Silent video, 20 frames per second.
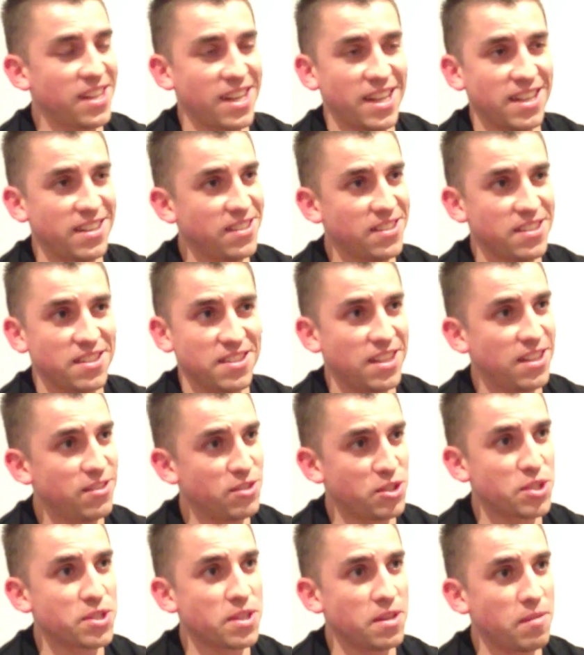and it was
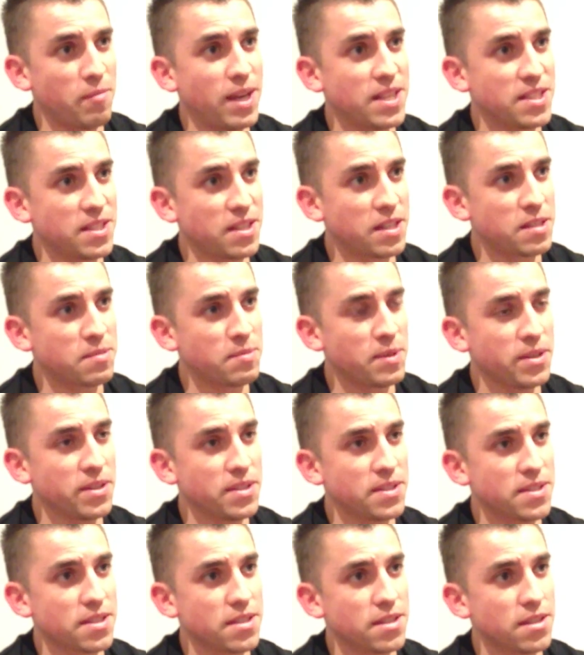just an amazing
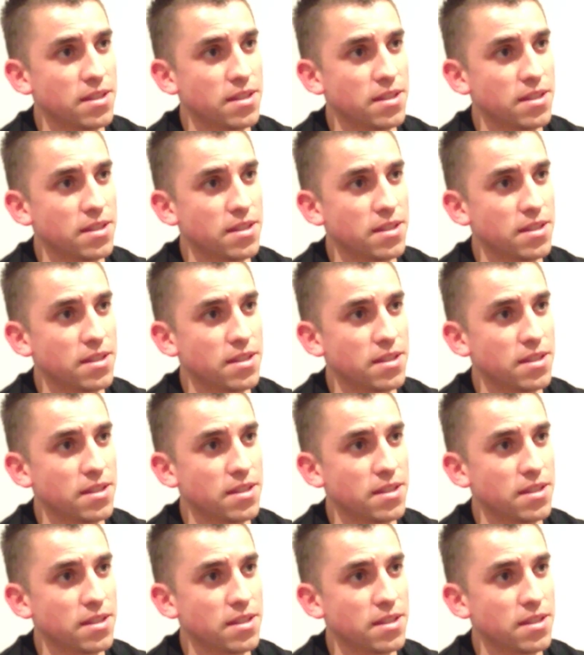experience.